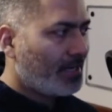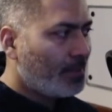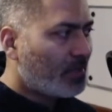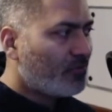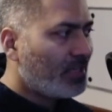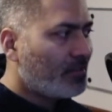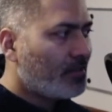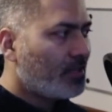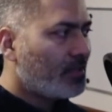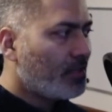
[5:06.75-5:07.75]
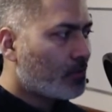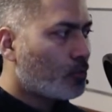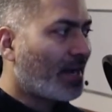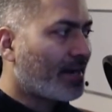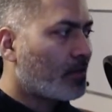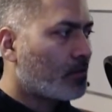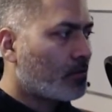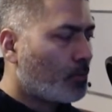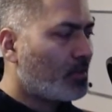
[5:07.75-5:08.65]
in between these two brackets,